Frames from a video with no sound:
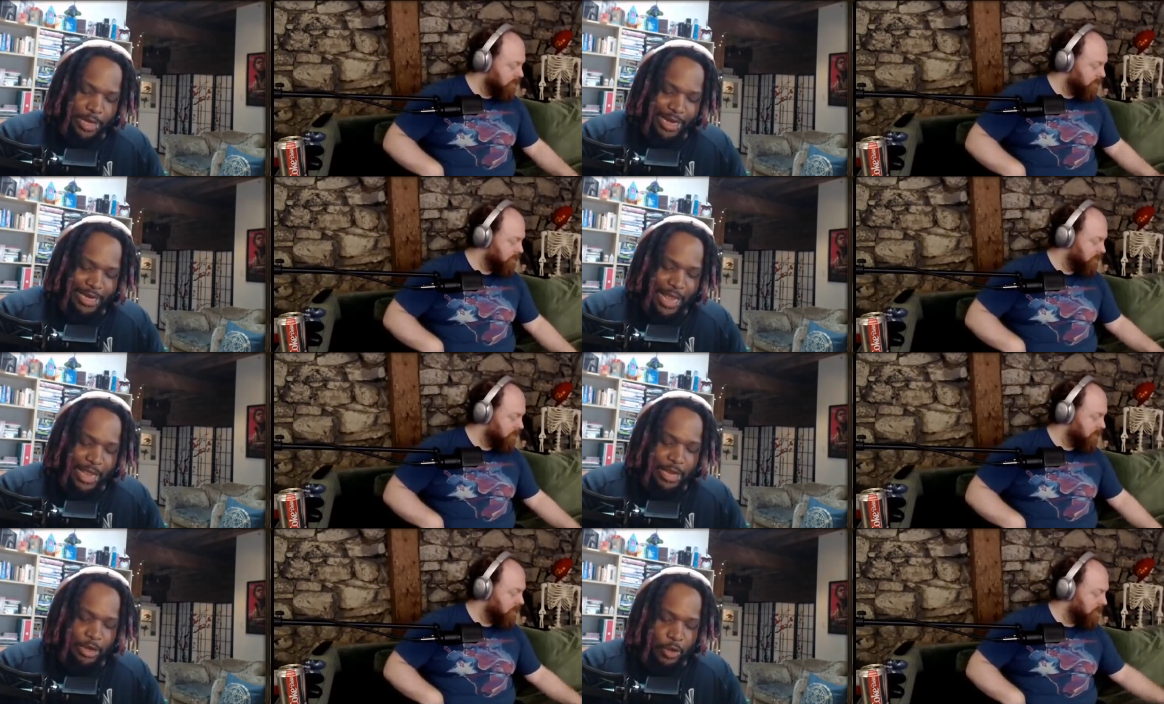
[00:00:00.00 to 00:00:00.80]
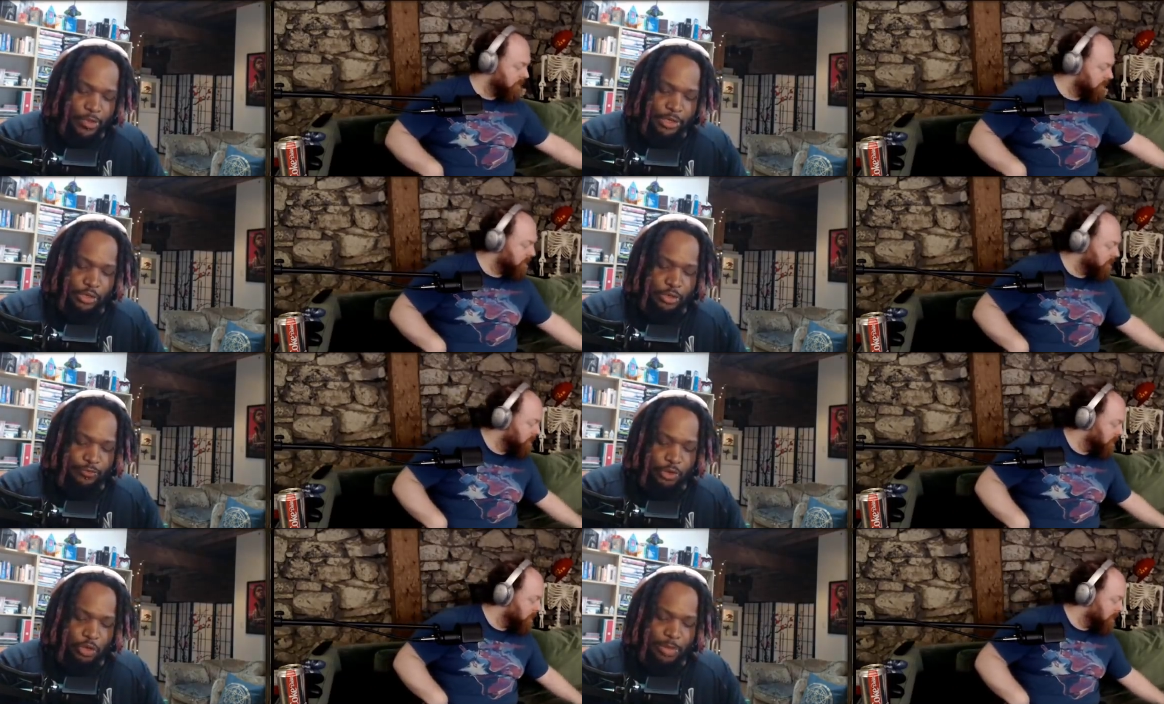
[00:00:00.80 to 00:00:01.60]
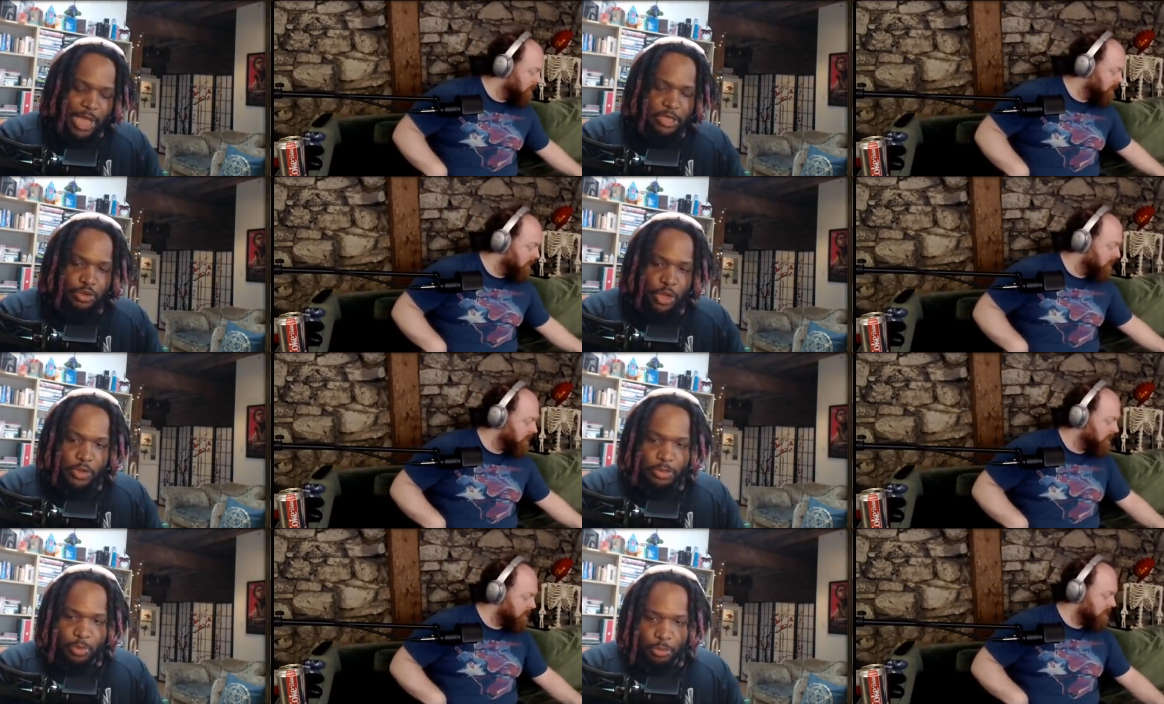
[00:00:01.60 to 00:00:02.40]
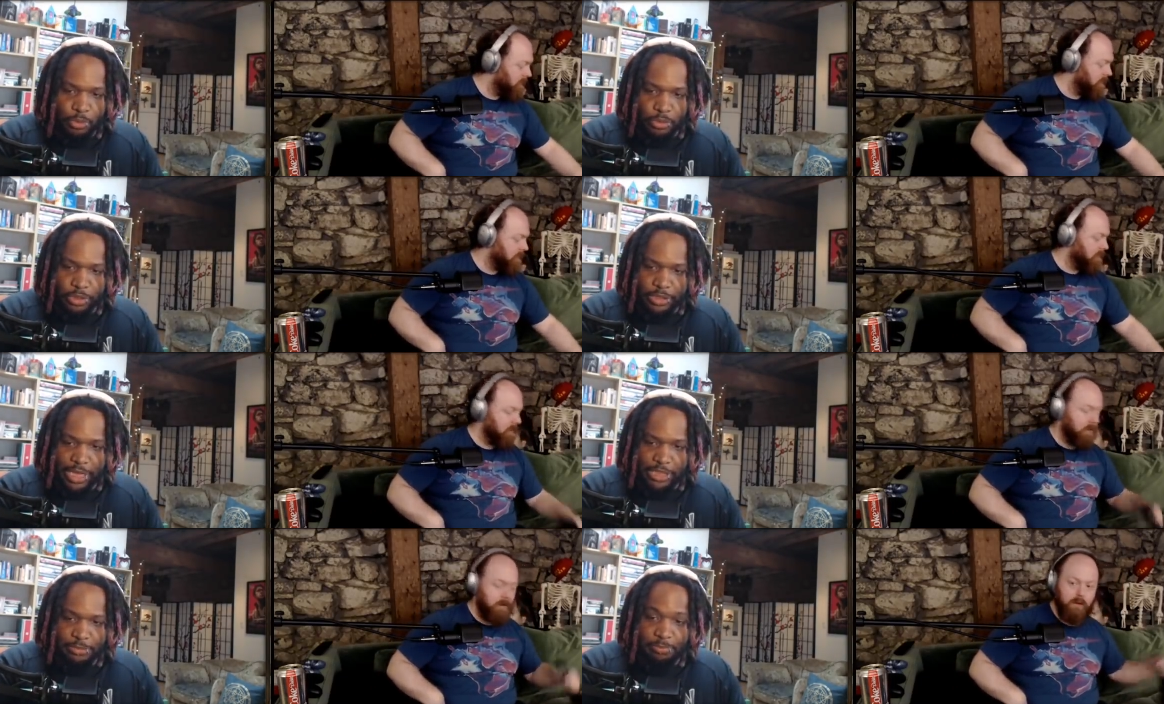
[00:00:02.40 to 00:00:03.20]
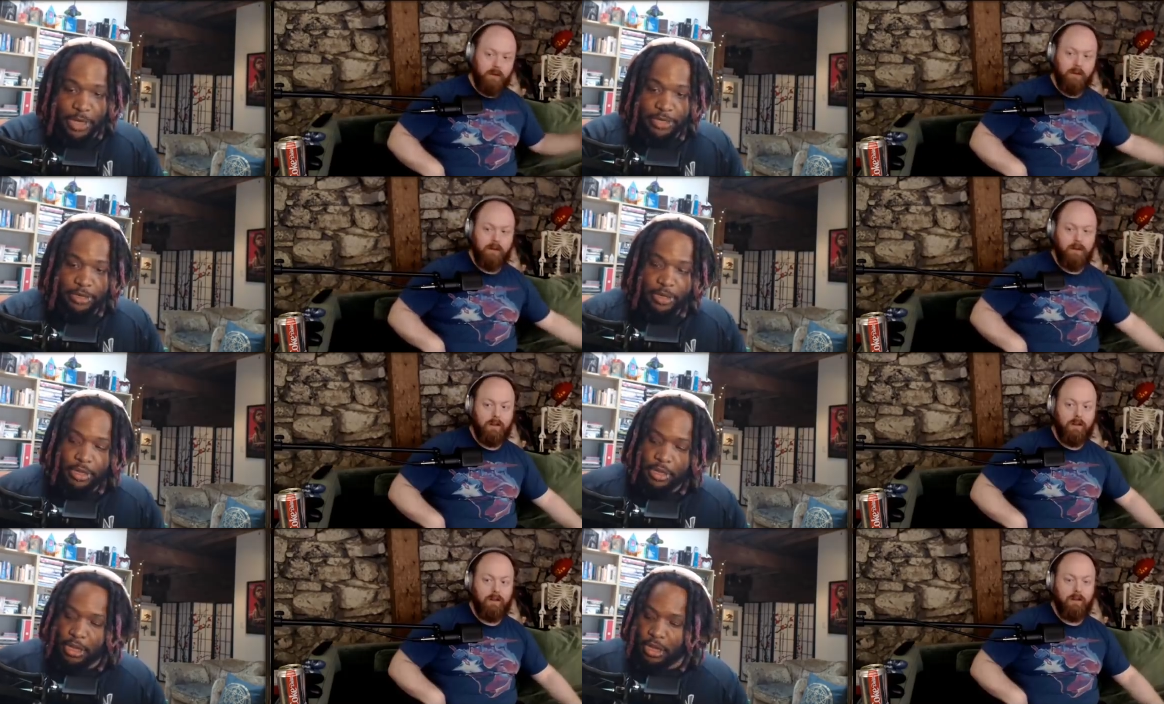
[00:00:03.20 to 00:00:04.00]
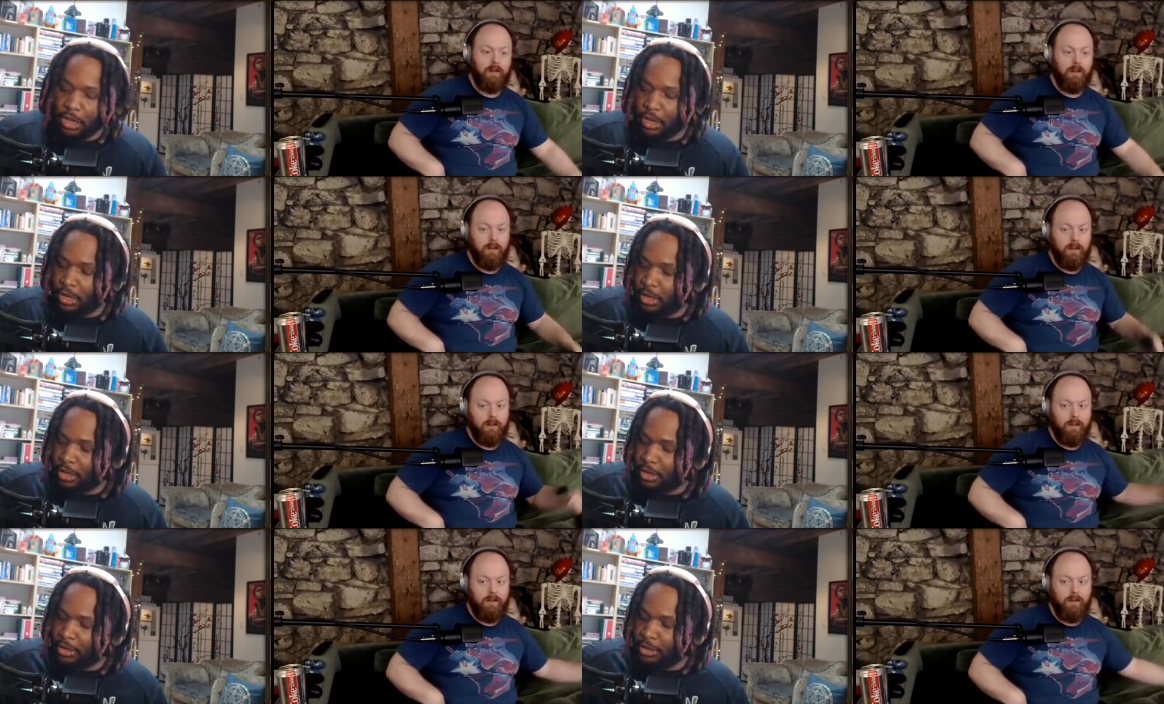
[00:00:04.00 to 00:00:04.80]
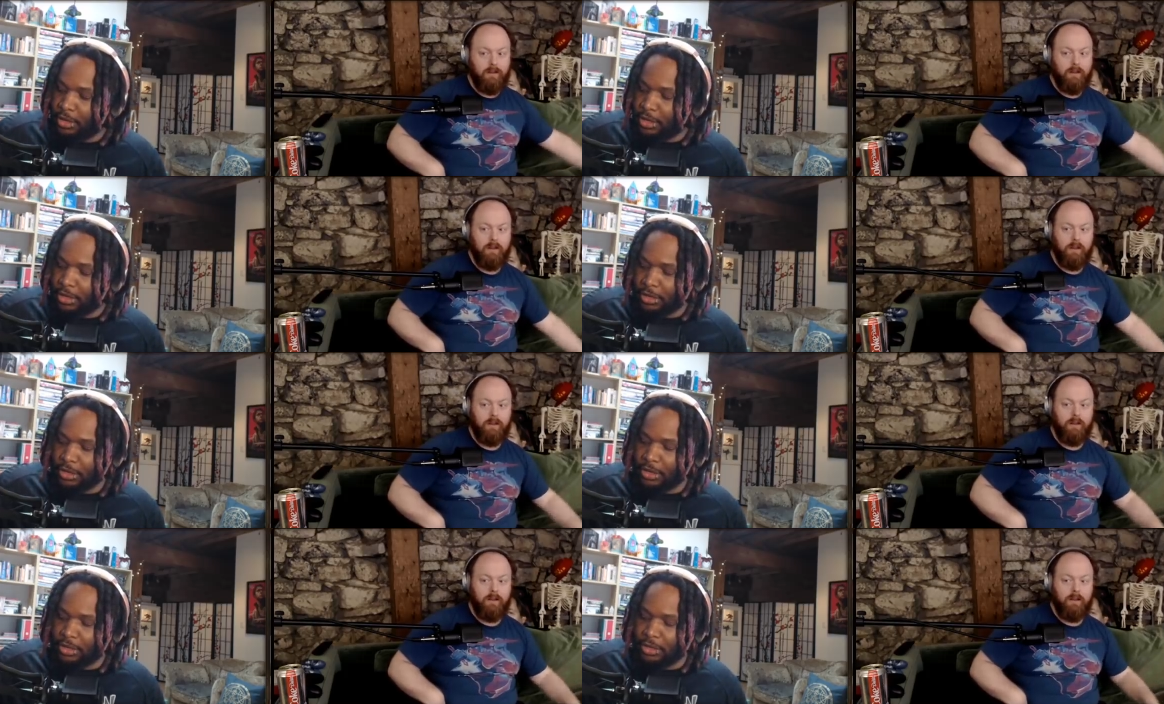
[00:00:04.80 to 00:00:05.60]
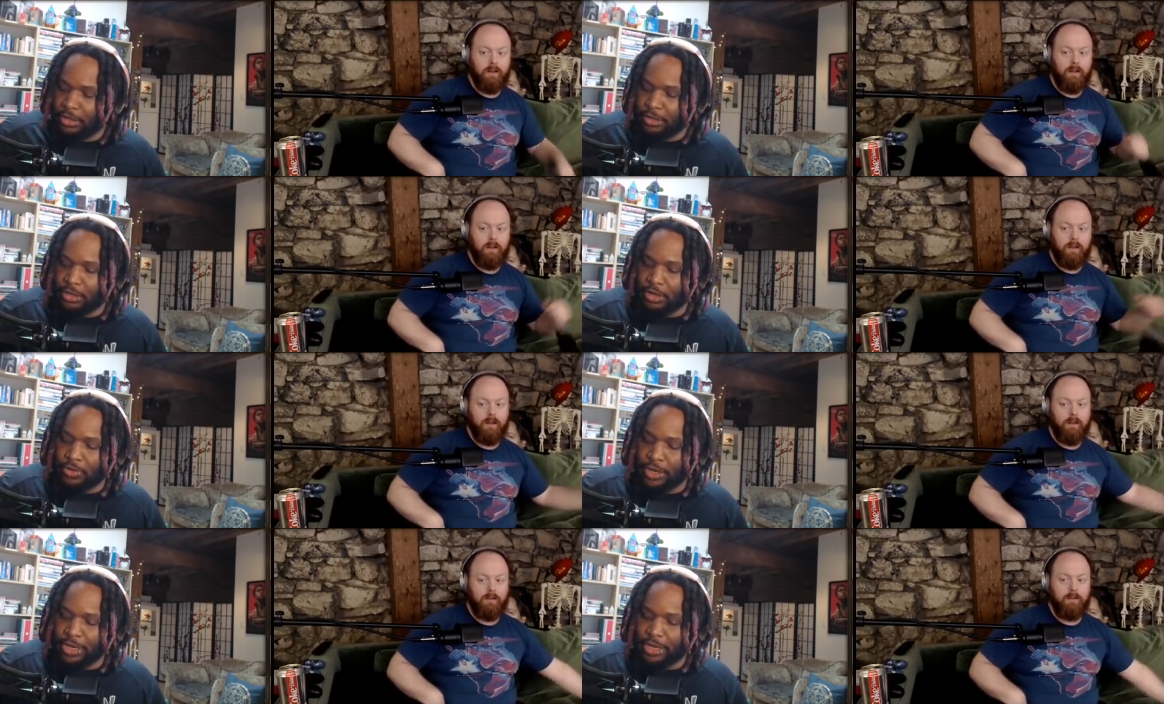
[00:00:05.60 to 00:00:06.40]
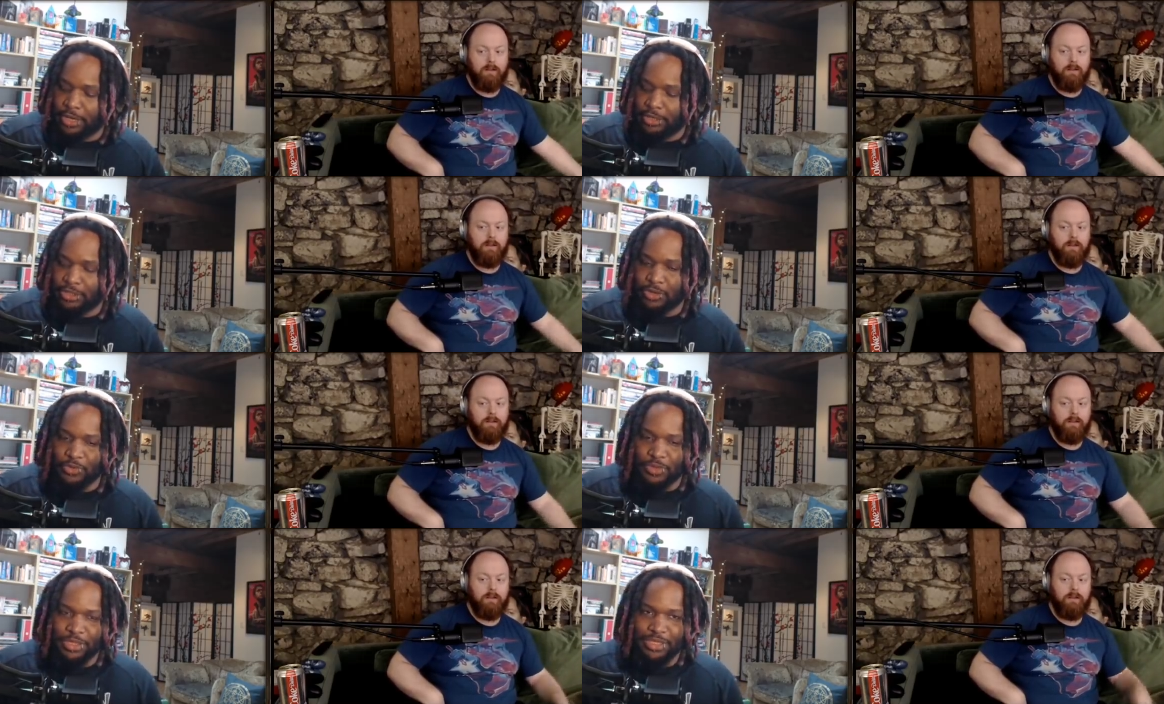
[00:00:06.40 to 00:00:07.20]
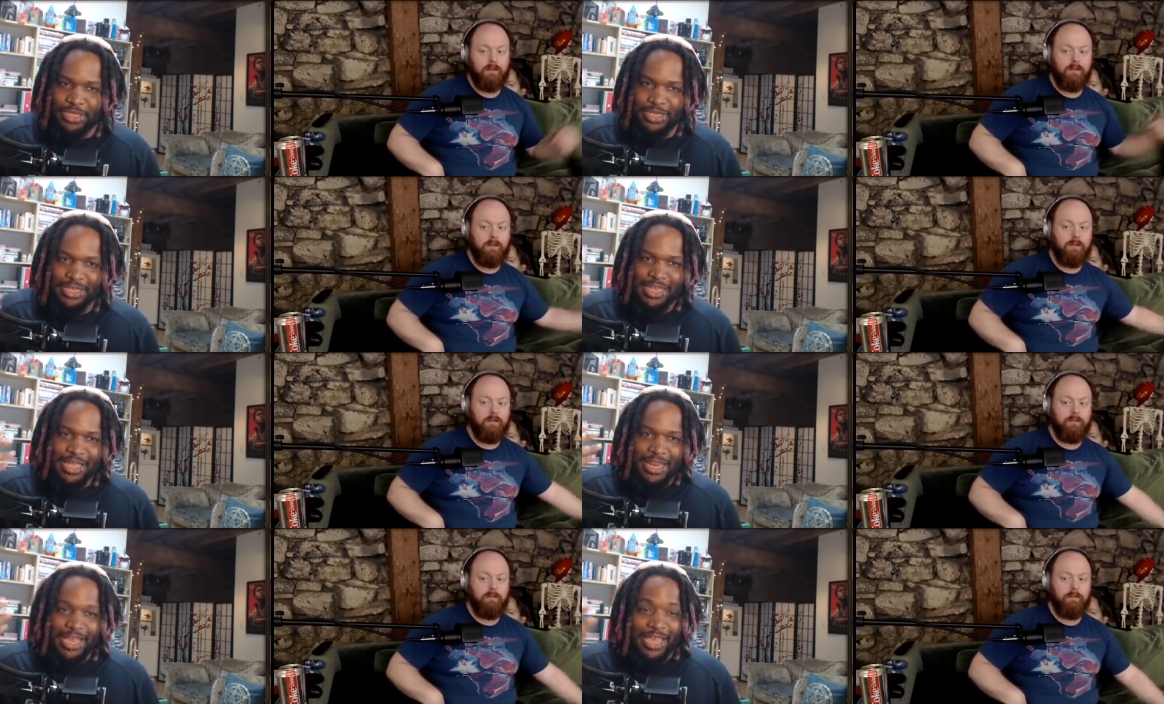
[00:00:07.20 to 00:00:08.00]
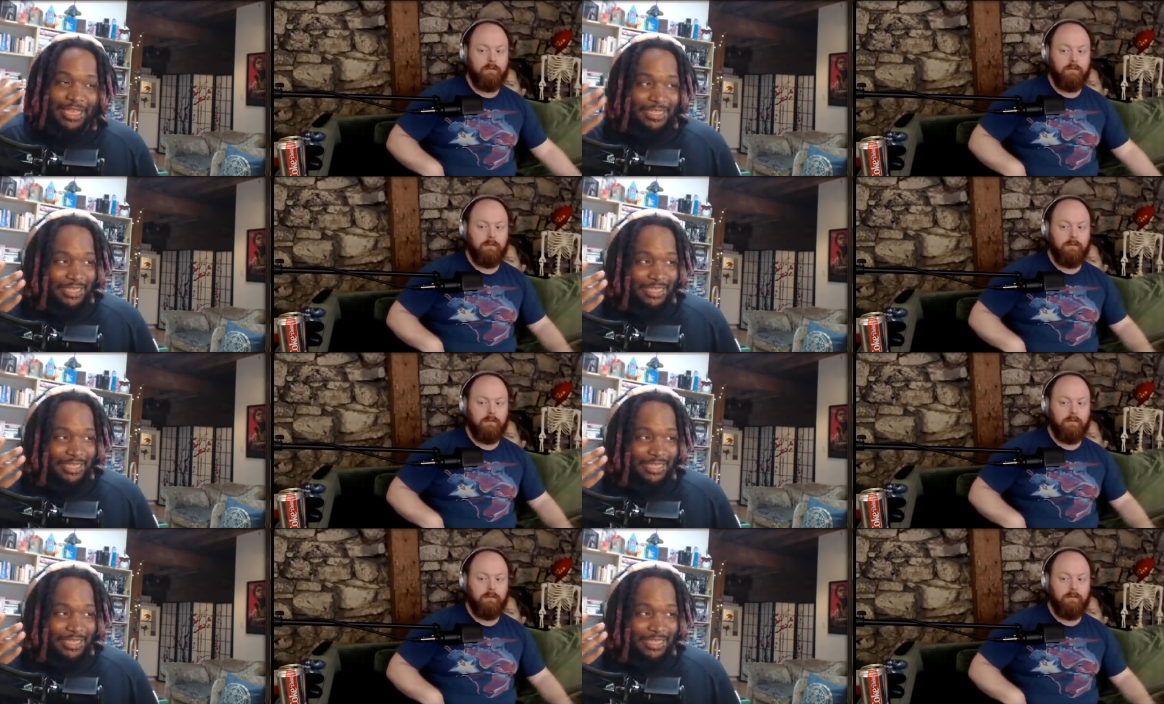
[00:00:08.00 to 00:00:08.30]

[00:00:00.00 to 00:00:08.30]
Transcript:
Speaker 1: but again and I know that you the further back you go the more brutal it gets. But uh you know, uh, uh so the the like I can